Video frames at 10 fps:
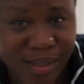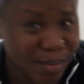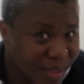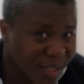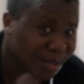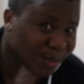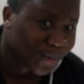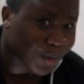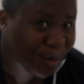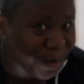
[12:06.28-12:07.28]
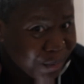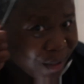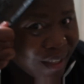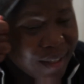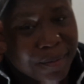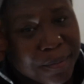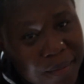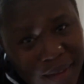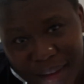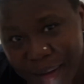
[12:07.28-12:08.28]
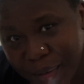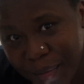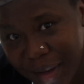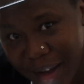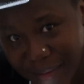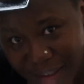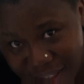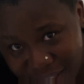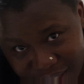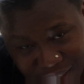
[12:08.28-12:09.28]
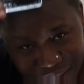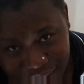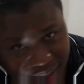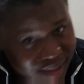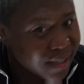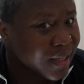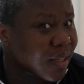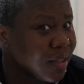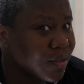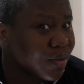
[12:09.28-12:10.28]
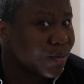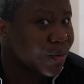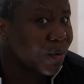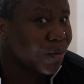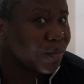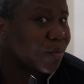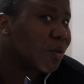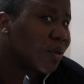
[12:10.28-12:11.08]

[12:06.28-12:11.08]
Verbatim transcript: something to comb. We have things to come.